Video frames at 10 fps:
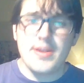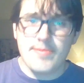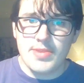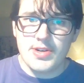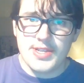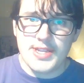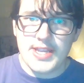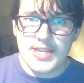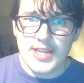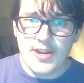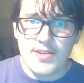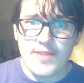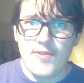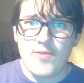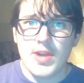numbers necessarily
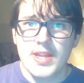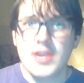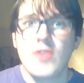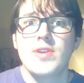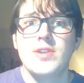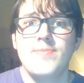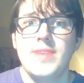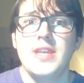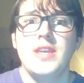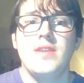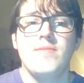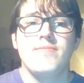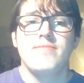for what's going to be,